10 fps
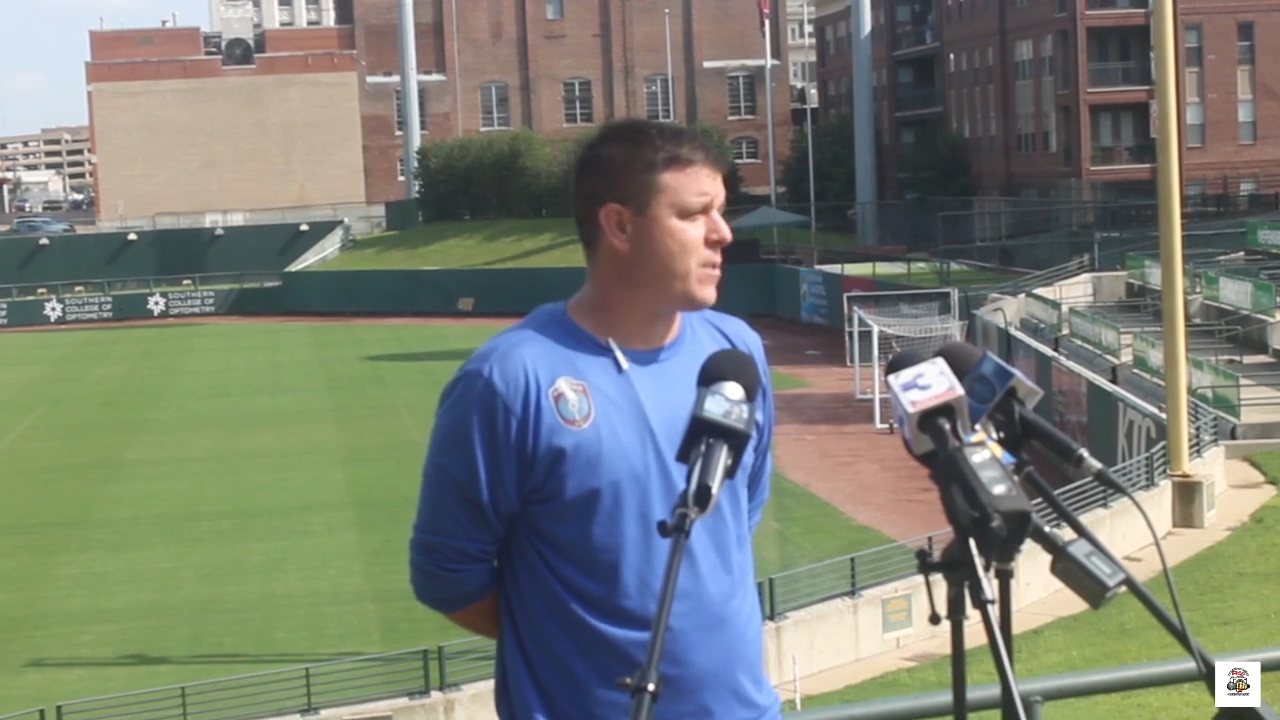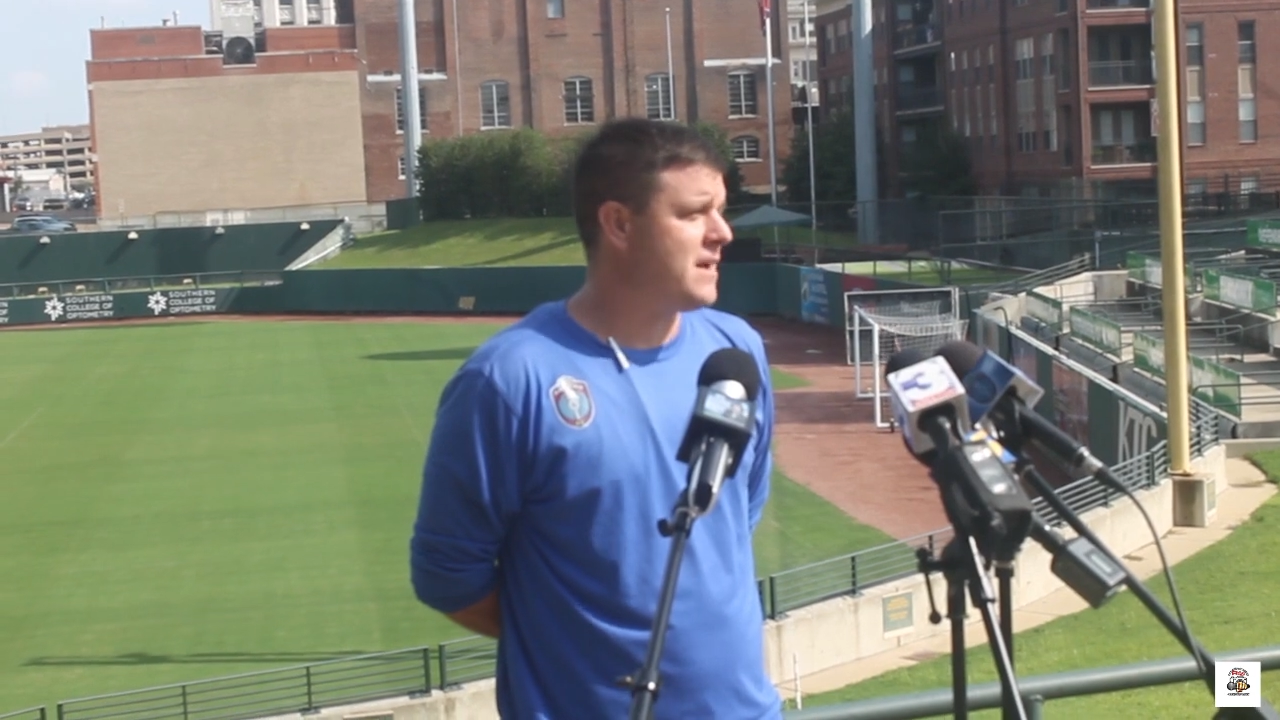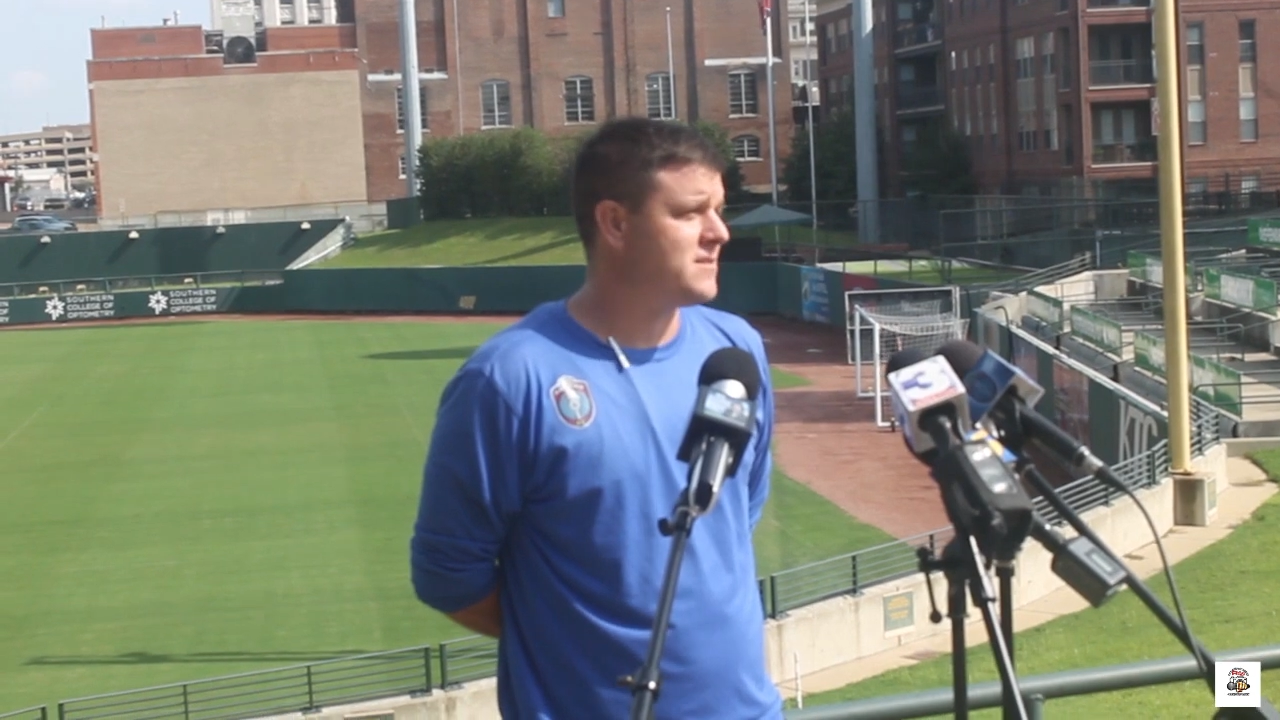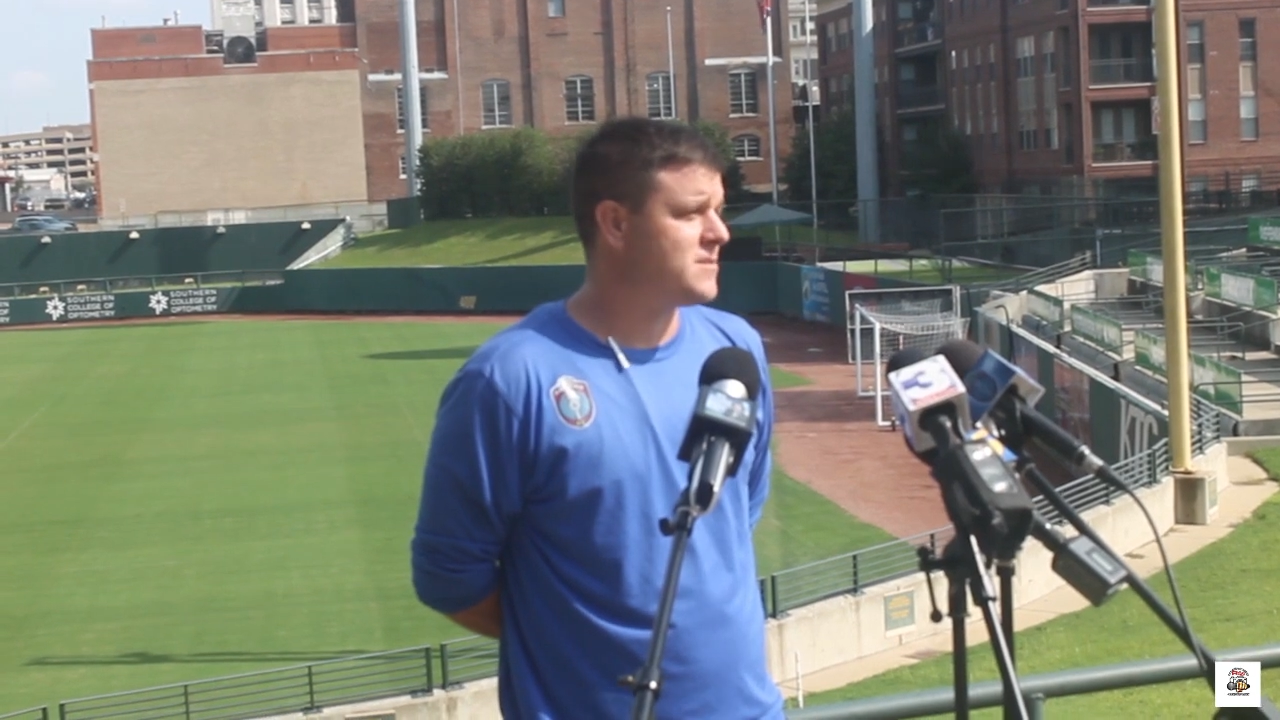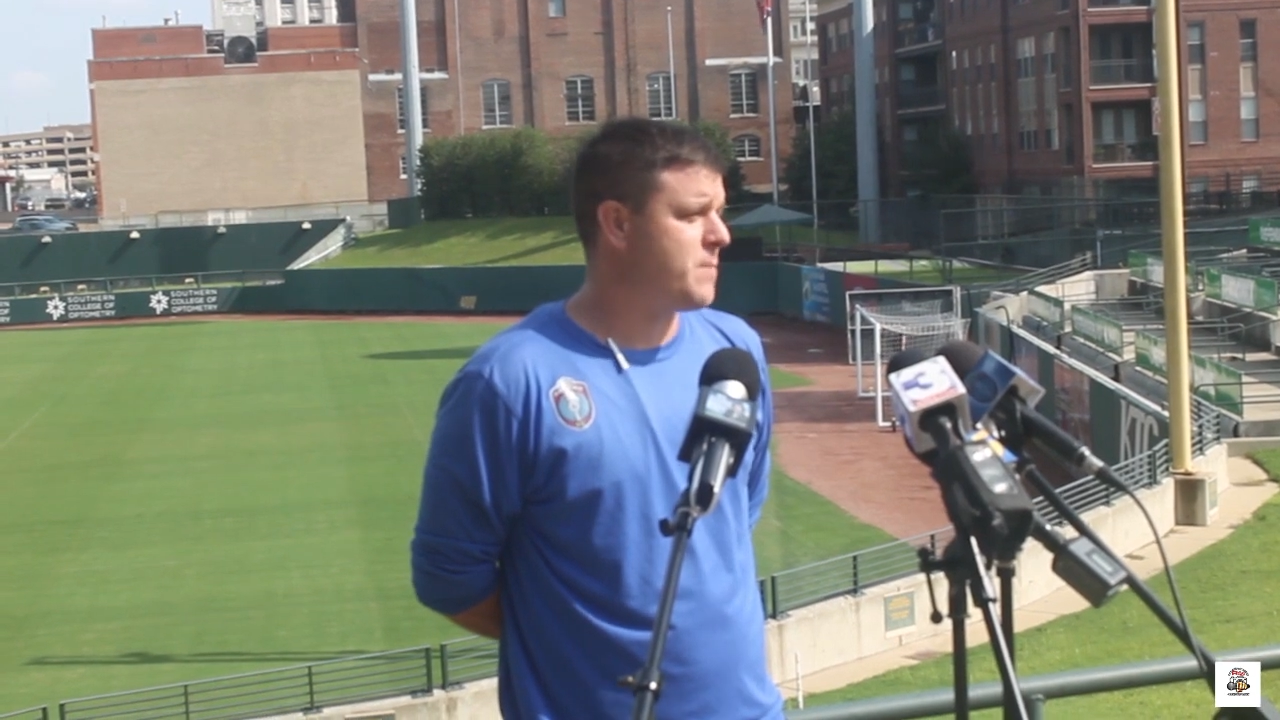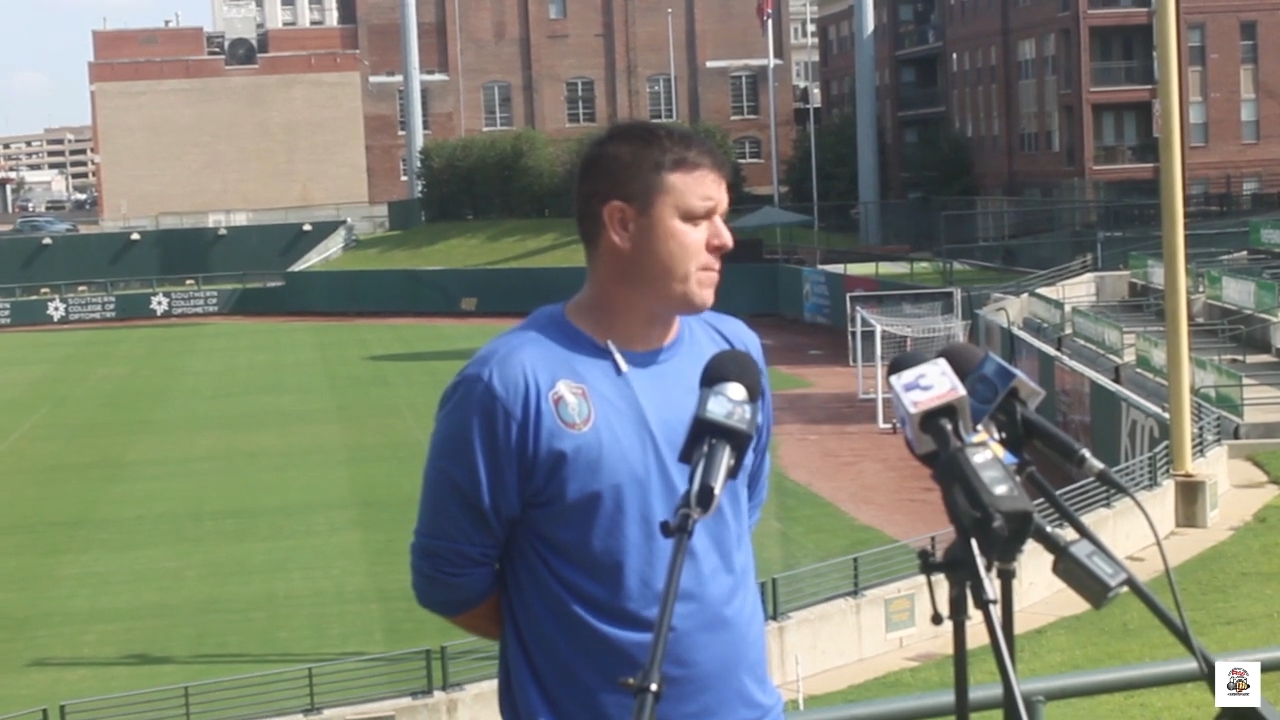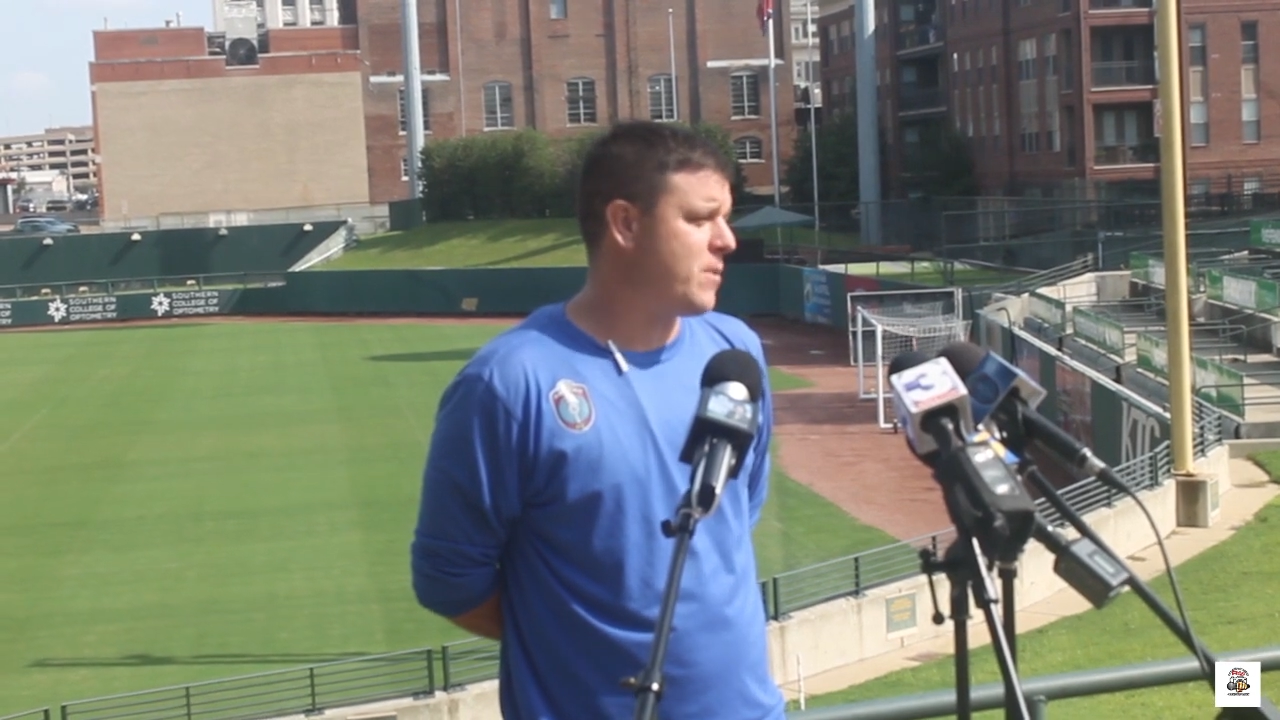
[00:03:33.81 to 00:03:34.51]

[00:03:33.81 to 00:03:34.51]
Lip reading: process by